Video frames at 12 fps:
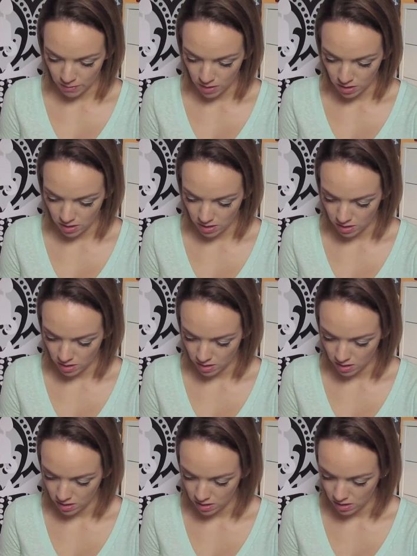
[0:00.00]

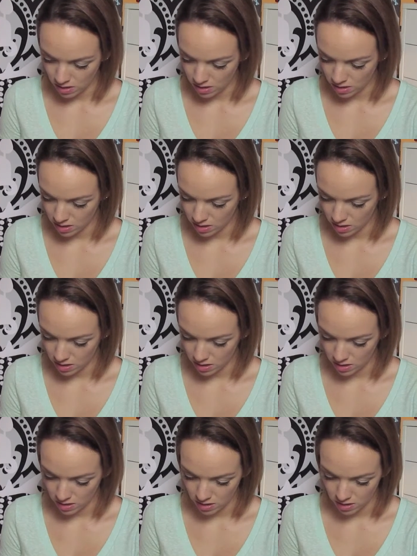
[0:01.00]

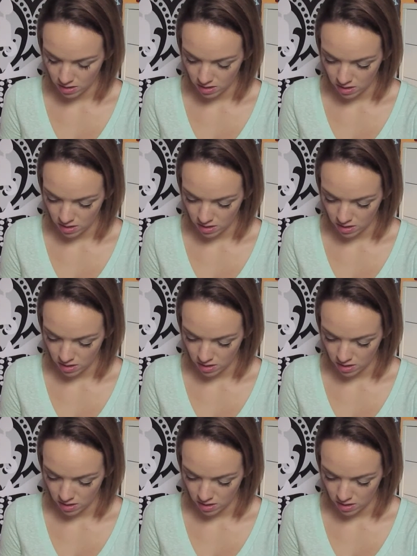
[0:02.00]
Nothing is said.